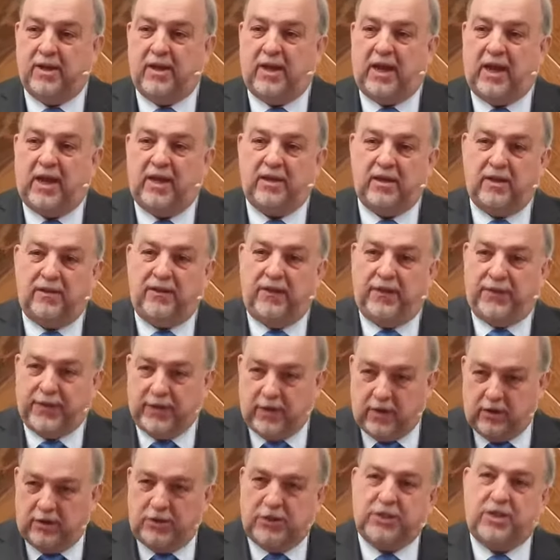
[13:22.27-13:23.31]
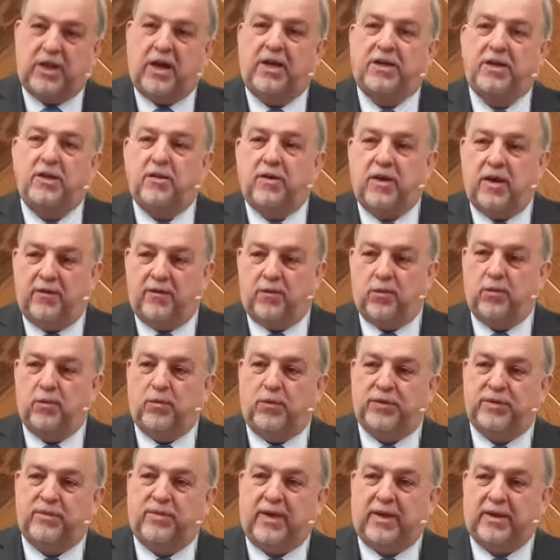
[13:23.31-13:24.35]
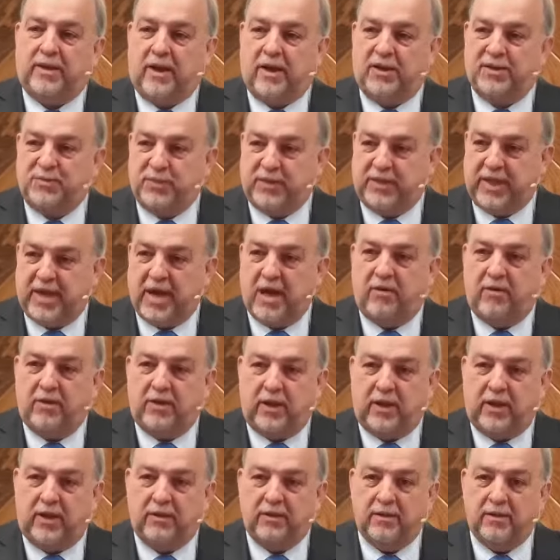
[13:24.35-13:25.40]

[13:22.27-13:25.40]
and in Third John, you have rules about hospitality.